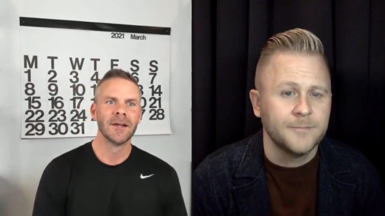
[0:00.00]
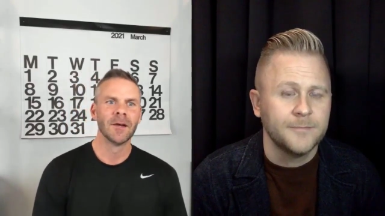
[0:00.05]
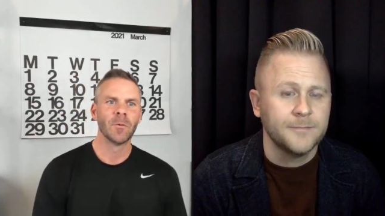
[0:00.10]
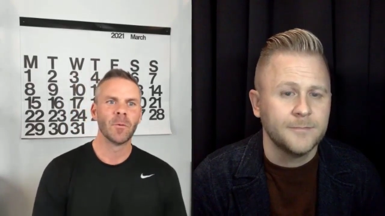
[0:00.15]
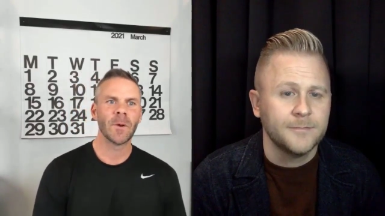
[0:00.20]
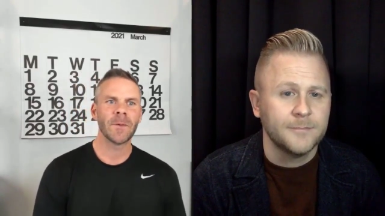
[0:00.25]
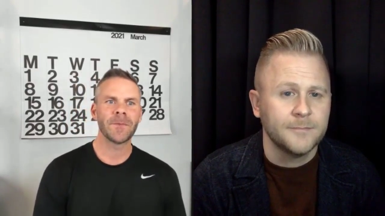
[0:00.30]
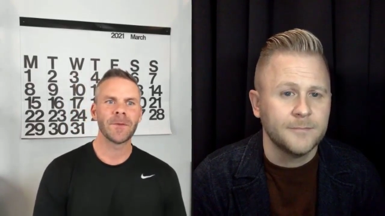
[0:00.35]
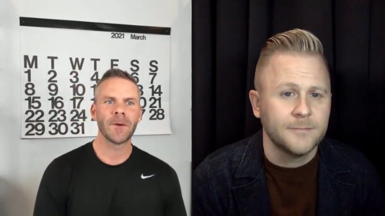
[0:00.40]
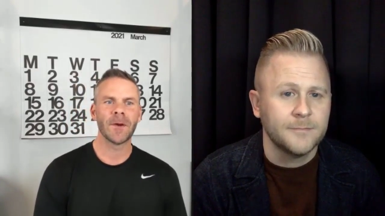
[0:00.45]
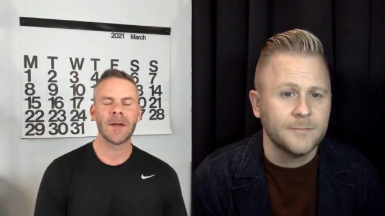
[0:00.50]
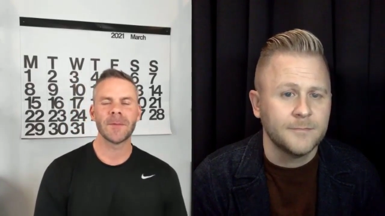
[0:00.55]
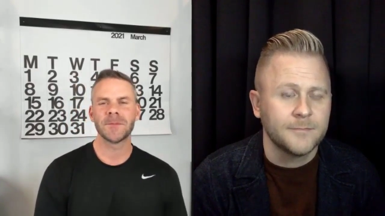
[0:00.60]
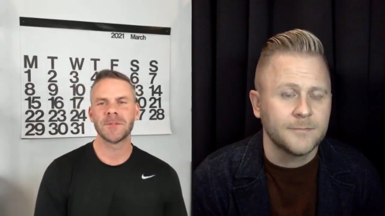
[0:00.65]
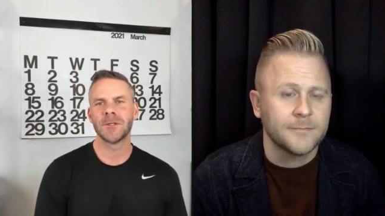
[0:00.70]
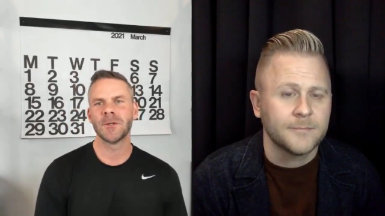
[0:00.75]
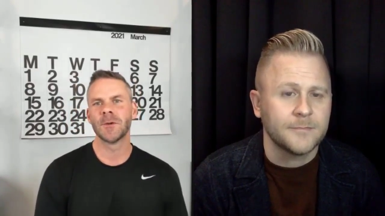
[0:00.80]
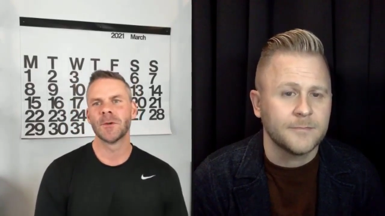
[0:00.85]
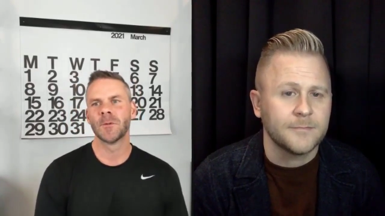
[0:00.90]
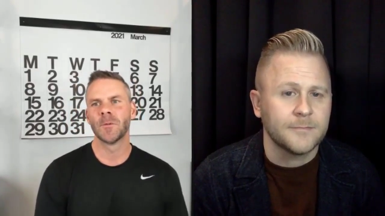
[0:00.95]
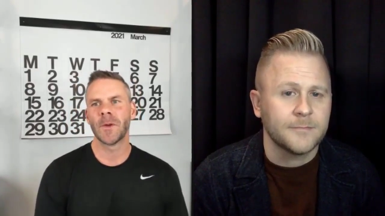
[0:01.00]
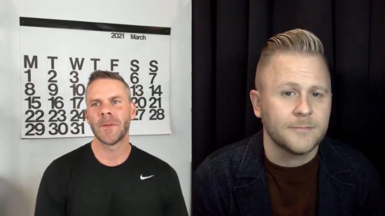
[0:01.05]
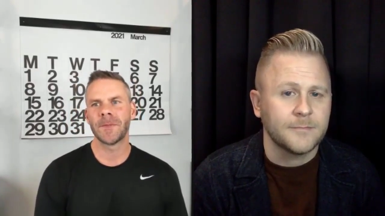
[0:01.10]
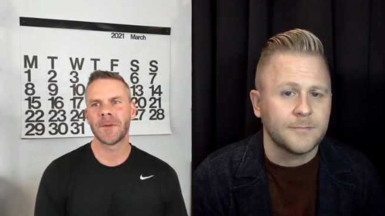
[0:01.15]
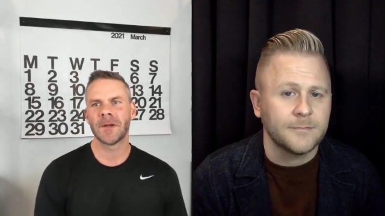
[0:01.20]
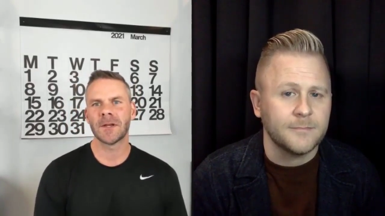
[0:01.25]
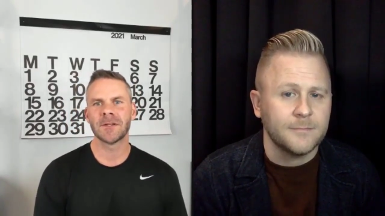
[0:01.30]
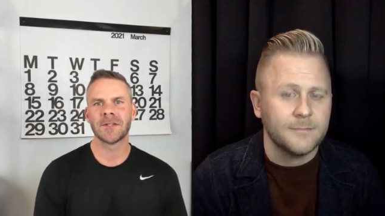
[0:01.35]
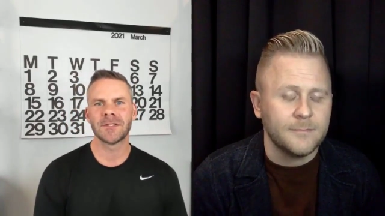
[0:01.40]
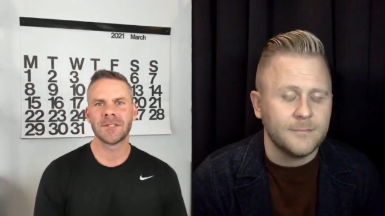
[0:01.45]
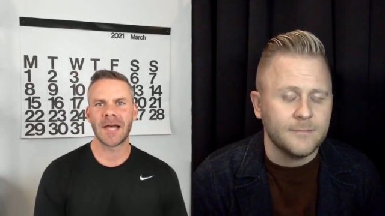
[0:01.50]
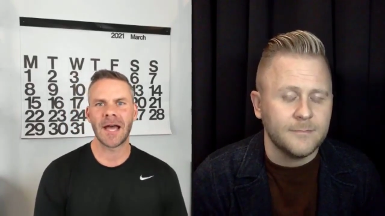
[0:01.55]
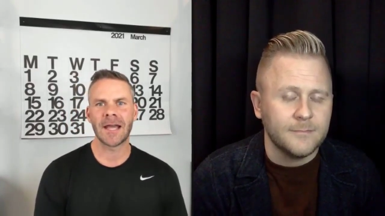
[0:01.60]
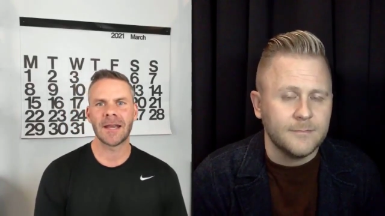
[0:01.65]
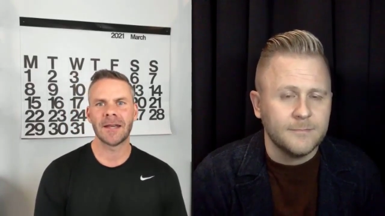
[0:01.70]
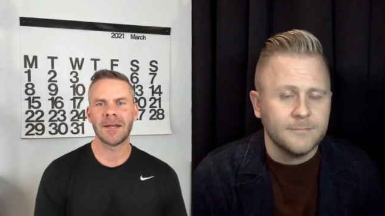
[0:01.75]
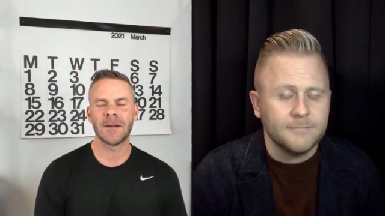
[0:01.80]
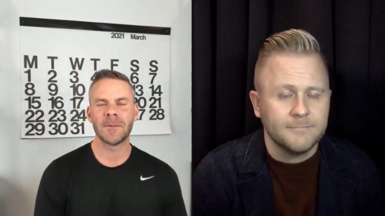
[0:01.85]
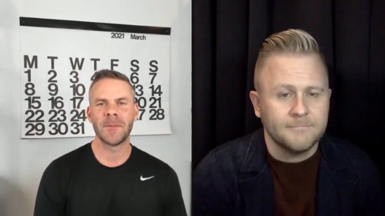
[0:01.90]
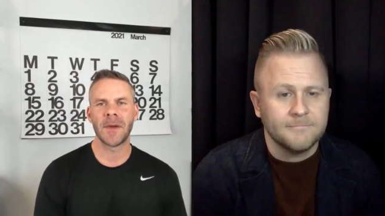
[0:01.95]
Speaker 1: what they're up to and what they're
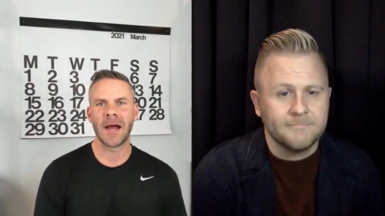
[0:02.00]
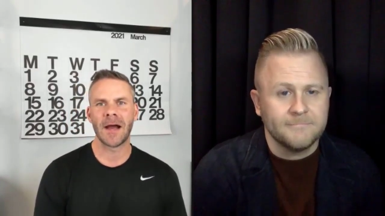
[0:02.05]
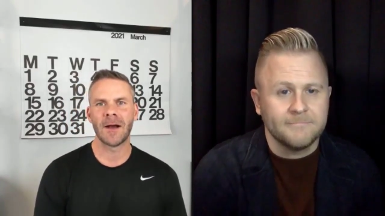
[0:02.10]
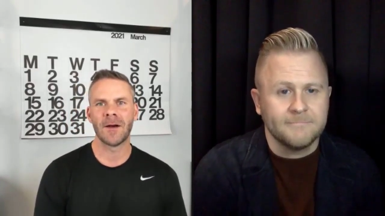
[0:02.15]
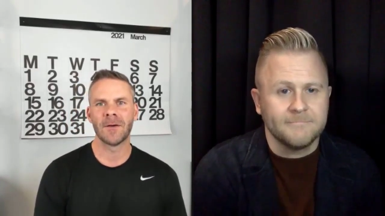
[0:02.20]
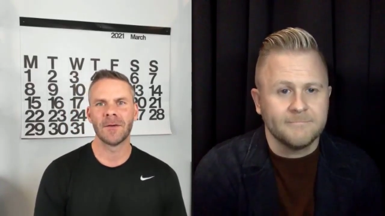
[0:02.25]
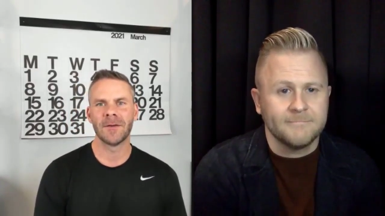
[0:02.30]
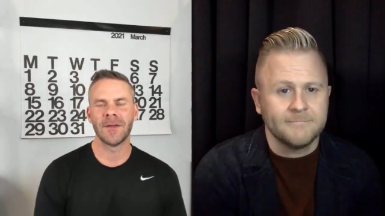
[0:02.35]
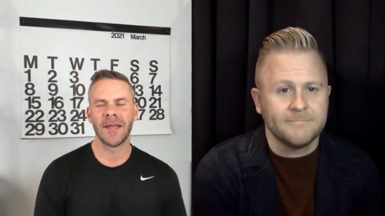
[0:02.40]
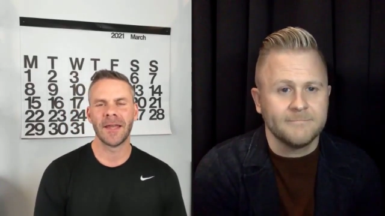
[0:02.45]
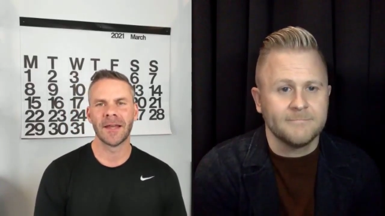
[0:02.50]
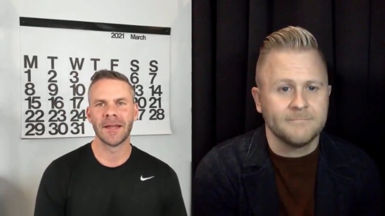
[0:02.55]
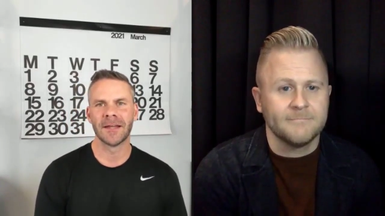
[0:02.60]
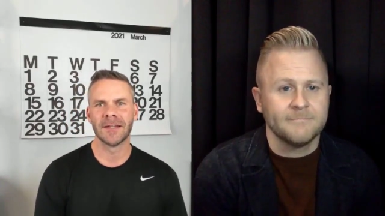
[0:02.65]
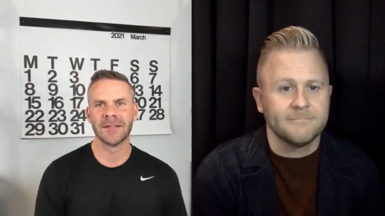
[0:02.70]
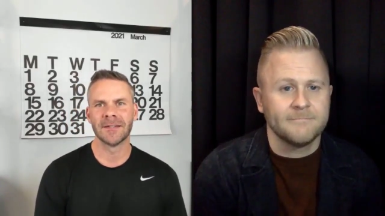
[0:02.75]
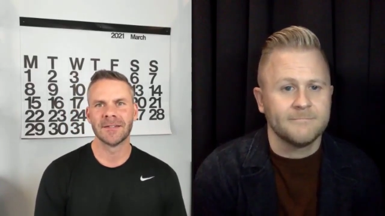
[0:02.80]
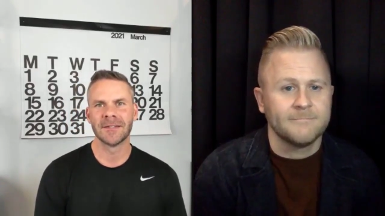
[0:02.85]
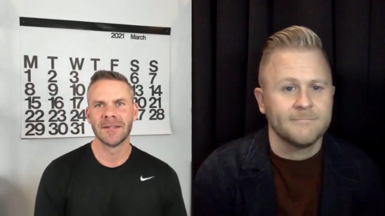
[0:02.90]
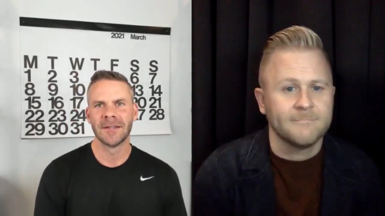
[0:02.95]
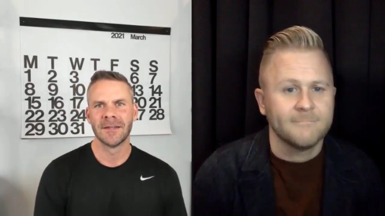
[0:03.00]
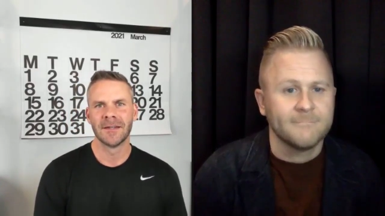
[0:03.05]
excited about and